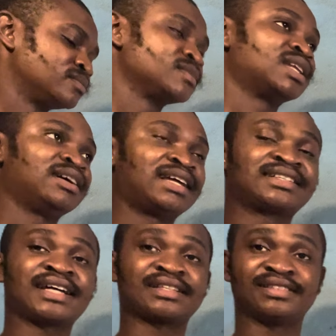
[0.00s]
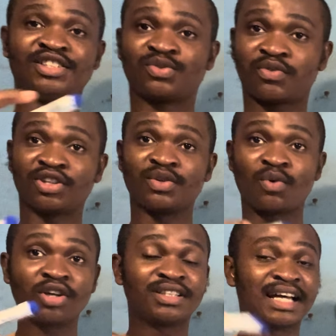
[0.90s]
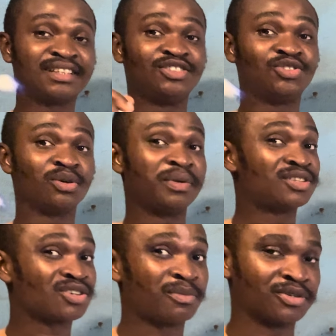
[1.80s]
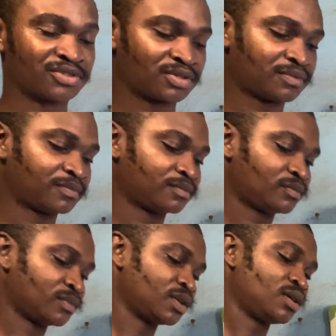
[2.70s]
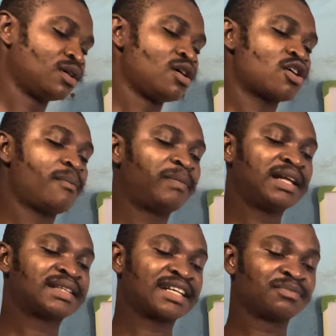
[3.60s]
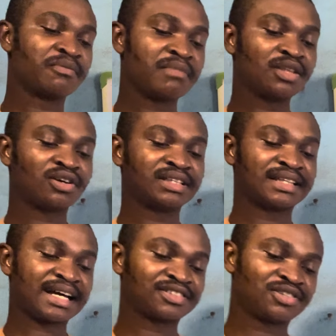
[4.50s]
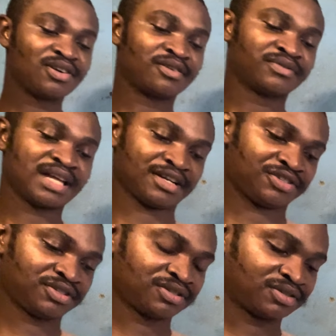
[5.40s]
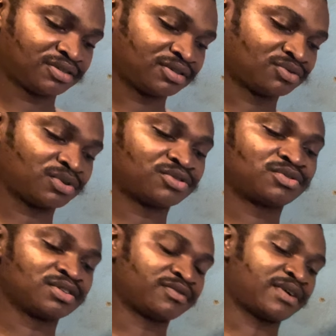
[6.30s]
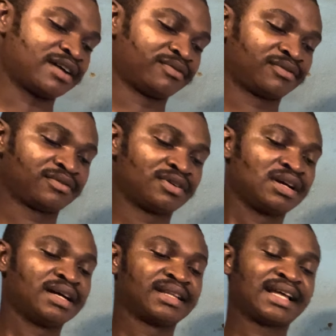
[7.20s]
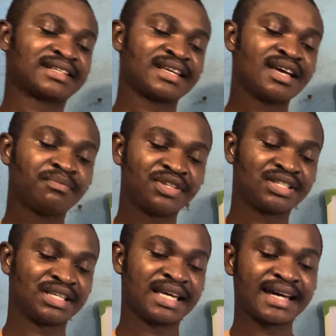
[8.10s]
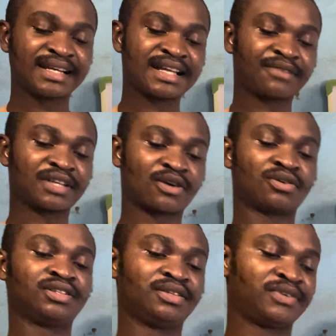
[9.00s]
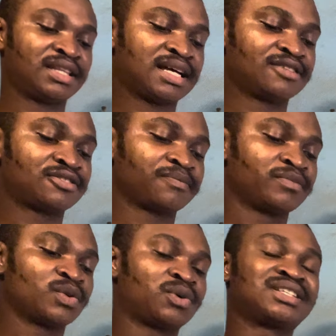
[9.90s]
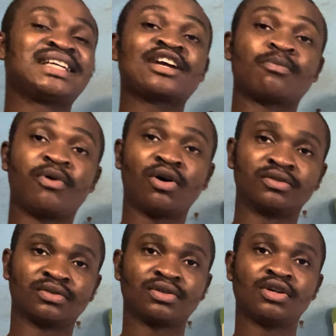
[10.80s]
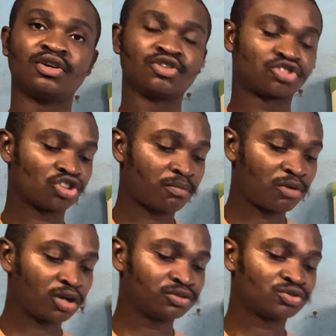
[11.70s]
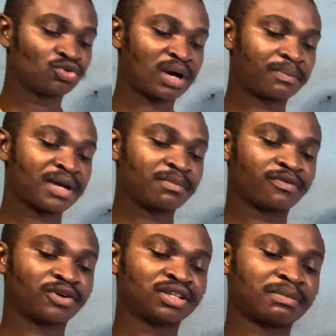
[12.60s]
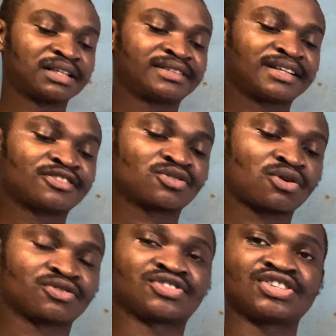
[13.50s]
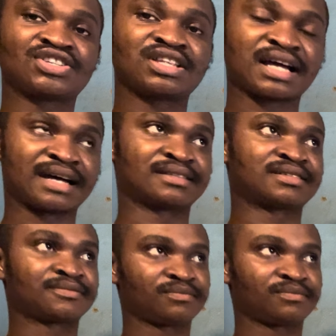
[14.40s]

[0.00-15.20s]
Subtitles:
Now you now start. This for the ones that disobeyed summons. Complaint has been made on the dash day of dash 2025 that ABC, hereinafter called the defendant, was thereupon summoned to appear before the magistrate's court sitting at